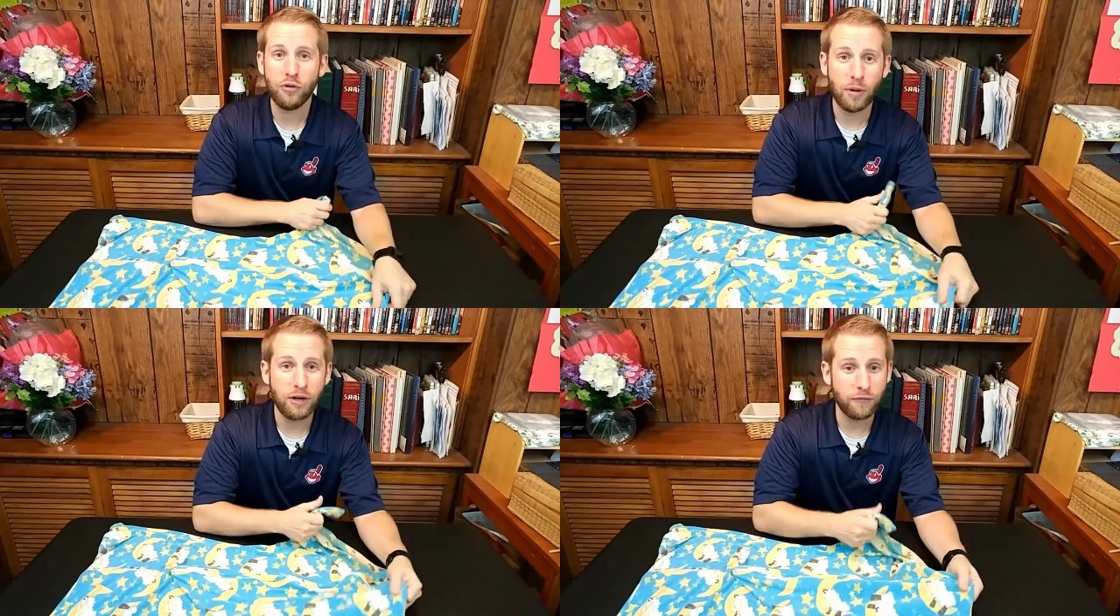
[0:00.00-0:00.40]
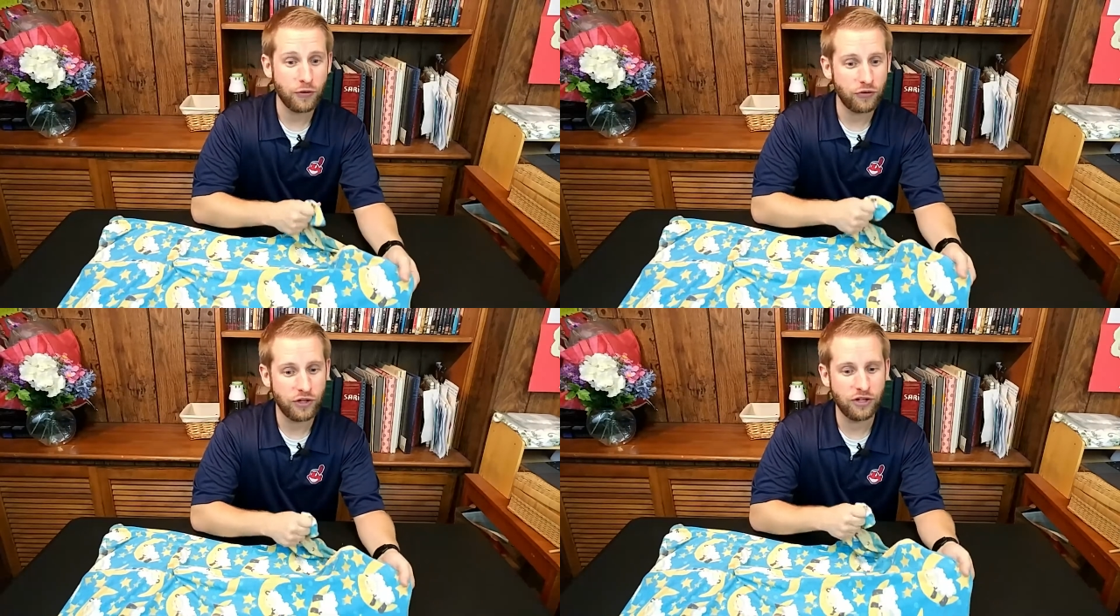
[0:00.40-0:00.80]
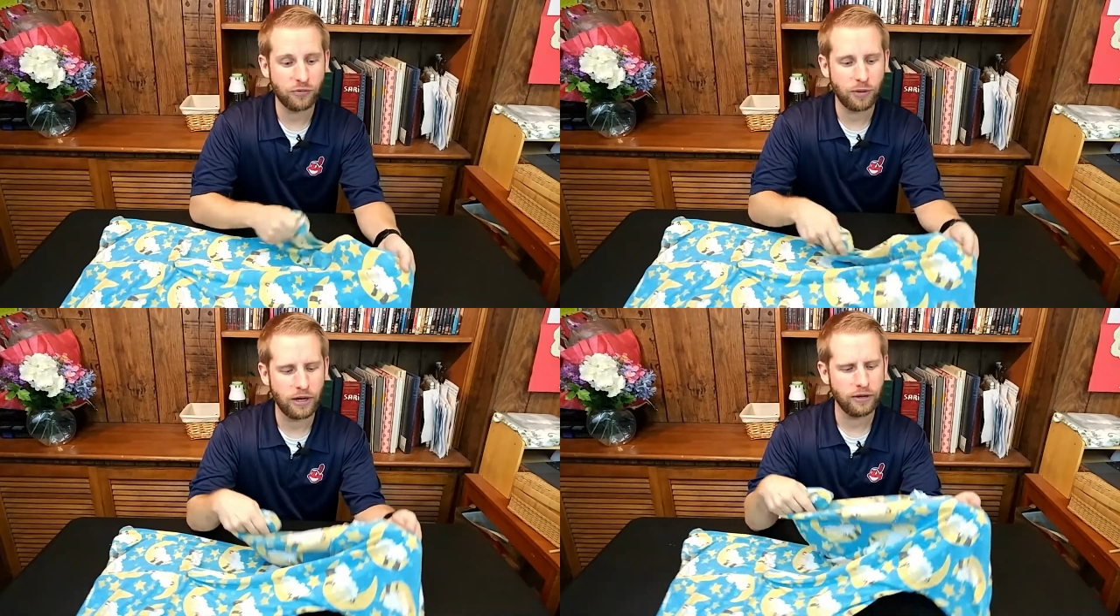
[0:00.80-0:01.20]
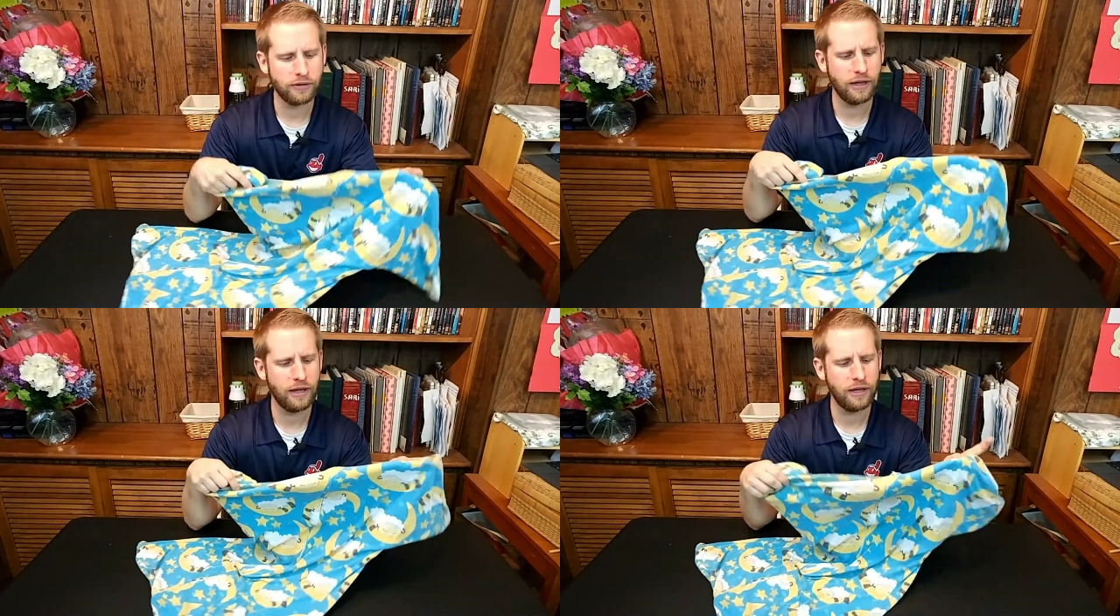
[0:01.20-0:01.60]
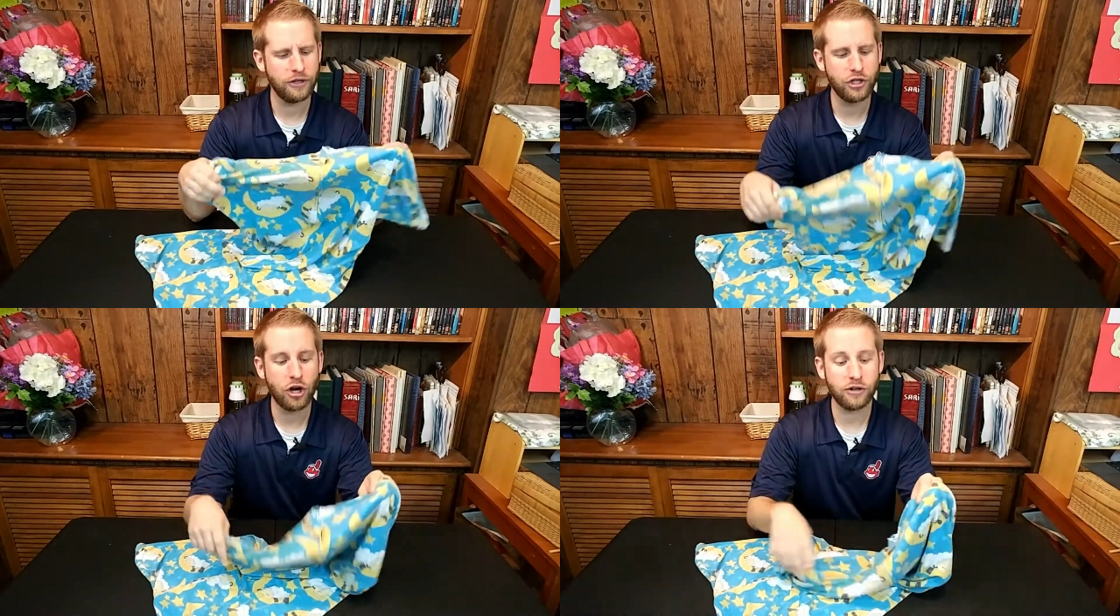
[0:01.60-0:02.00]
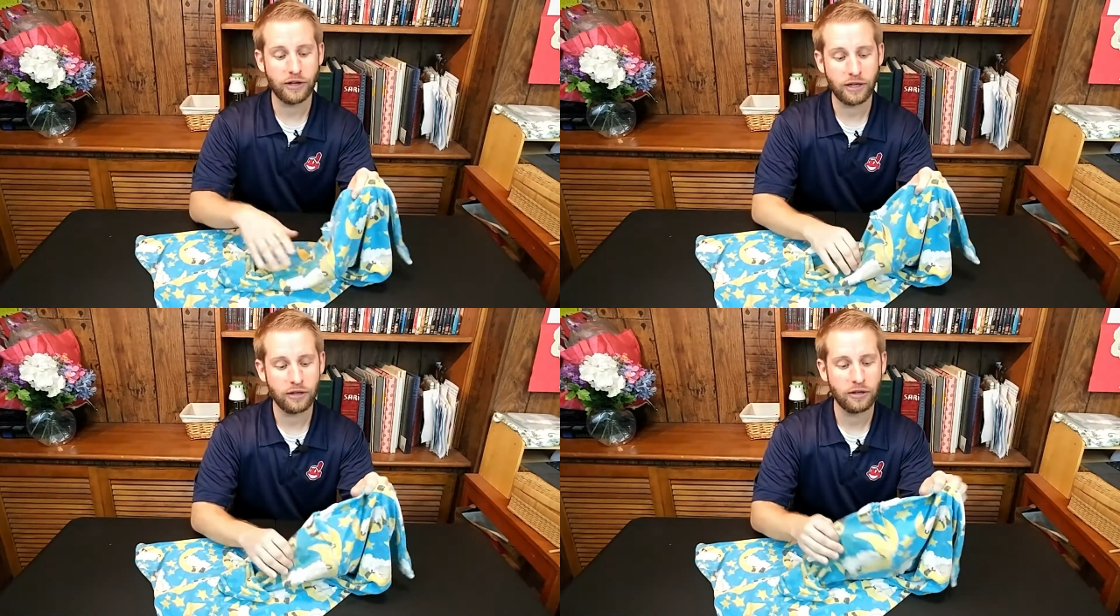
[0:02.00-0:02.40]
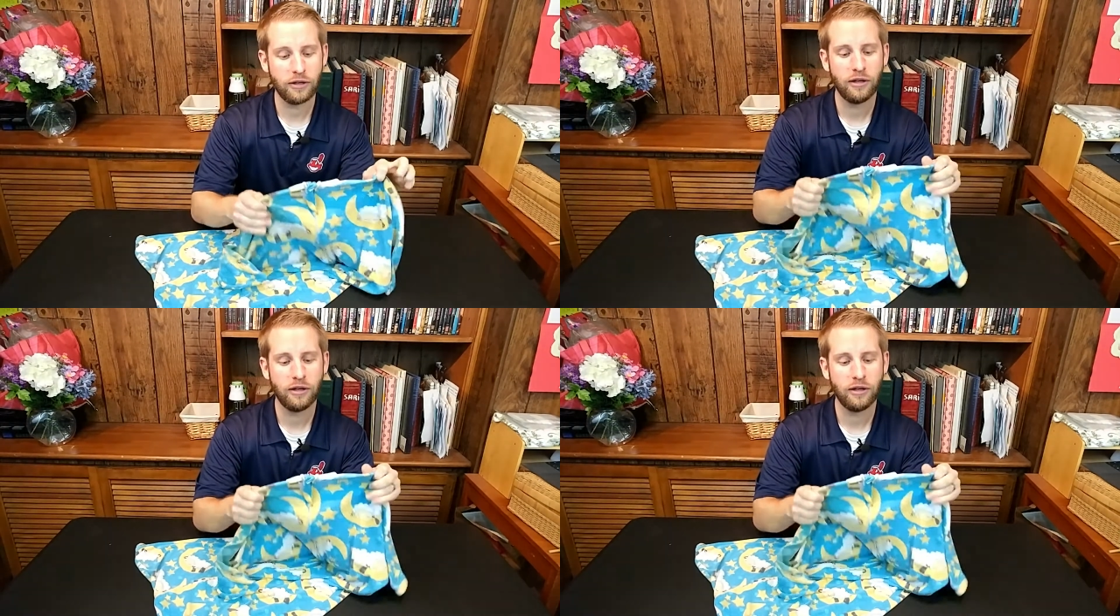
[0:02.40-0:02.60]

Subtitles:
you might have first seen this product on Shark Tank.